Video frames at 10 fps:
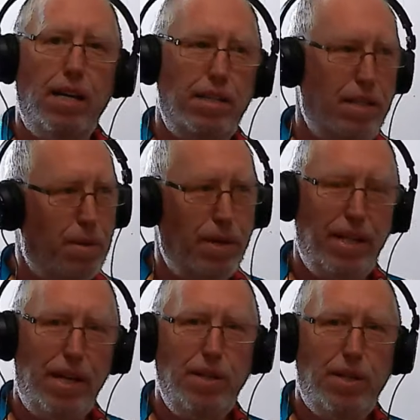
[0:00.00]
Somewhere in
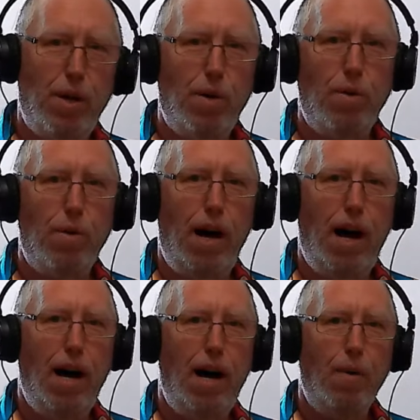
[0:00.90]
there. So
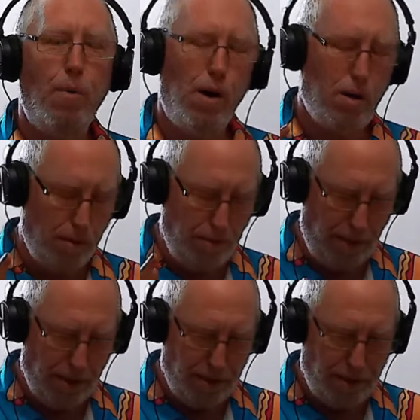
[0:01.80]
welcome
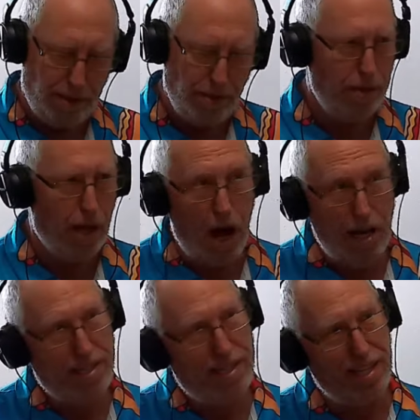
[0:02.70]
to the
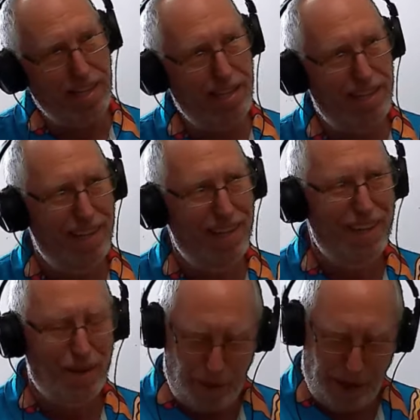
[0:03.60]
hot seat.
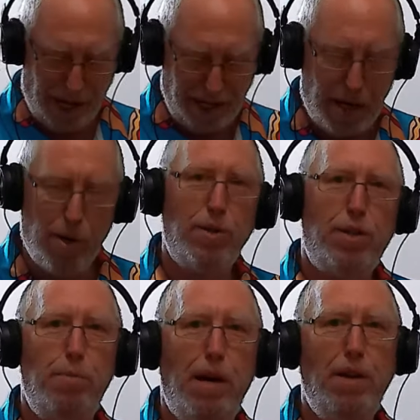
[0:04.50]
We got Daryl
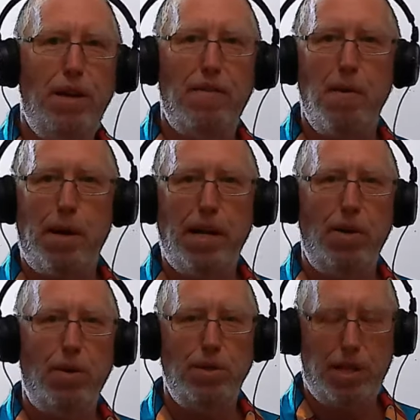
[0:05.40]
Smith, everybody
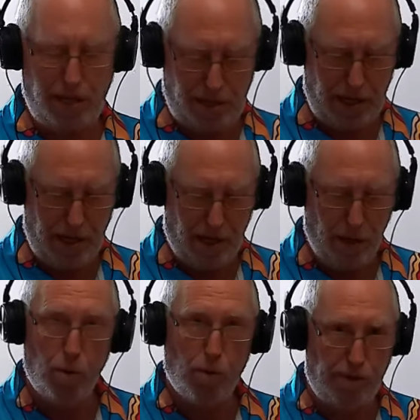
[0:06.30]
knows as a
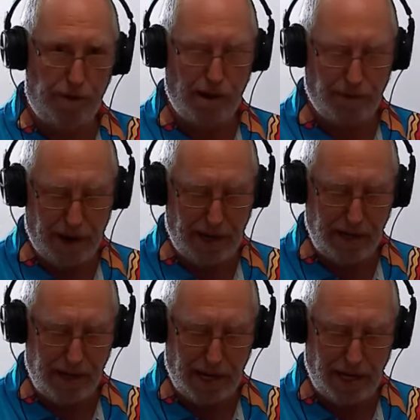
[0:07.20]
local
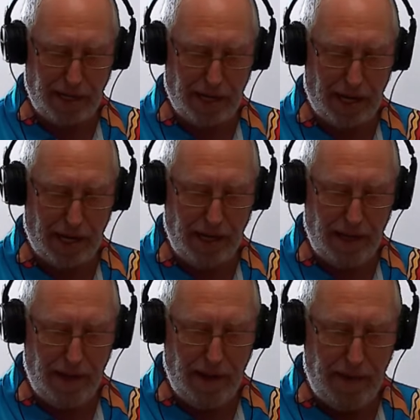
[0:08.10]
firefighter, and
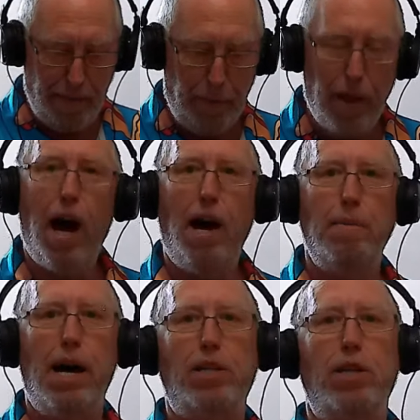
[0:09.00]
I'm
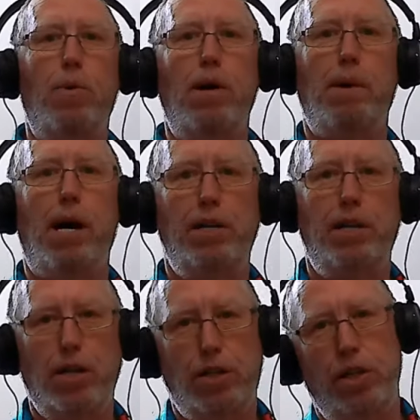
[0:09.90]
actually wearing my hot
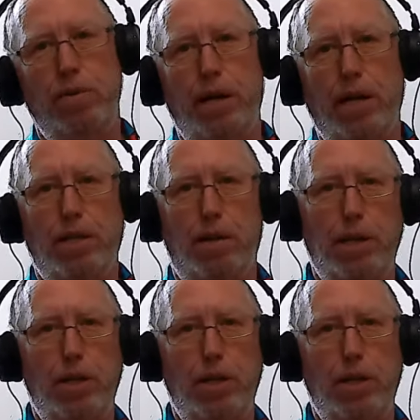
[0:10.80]
dog shirt because somebody